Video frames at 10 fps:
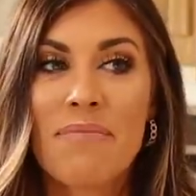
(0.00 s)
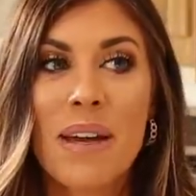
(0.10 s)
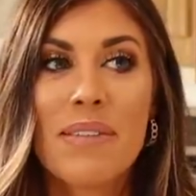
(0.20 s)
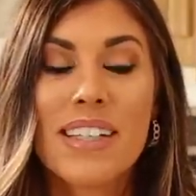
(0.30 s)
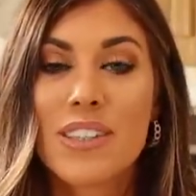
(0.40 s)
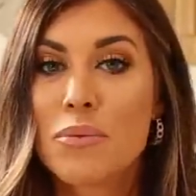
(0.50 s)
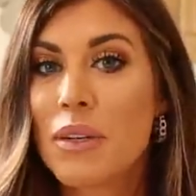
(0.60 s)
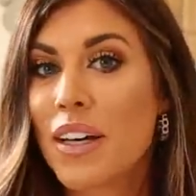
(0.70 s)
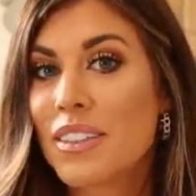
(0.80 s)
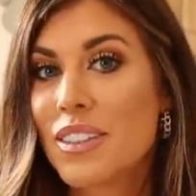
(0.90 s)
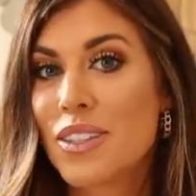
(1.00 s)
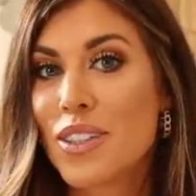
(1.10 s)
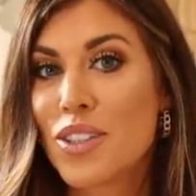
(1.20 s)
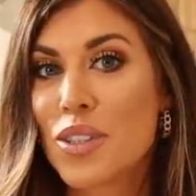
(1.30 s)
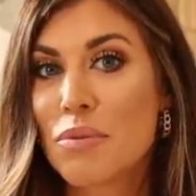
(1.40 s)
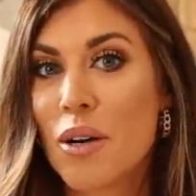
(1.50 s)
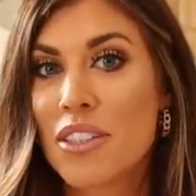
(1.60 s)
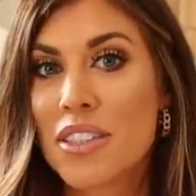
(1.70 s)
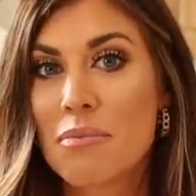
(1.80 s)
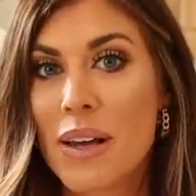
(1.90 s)
Maybe it's because it's such a
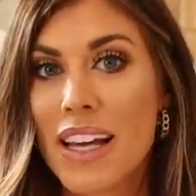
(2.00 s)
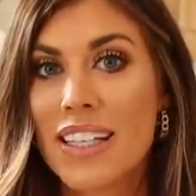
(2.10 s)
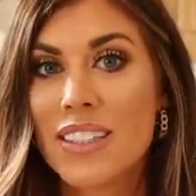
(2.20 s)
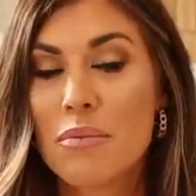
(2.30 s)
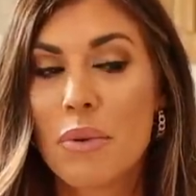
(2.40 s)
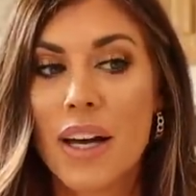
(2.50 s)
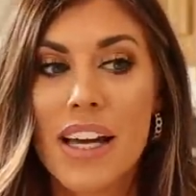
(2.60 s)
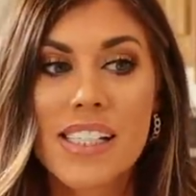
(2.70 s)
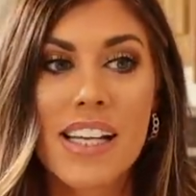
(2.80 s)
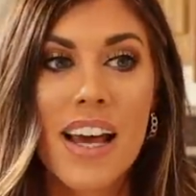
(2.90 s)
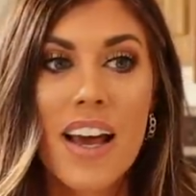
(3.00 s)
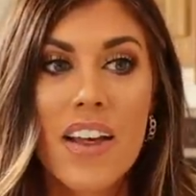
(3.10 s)
small space, but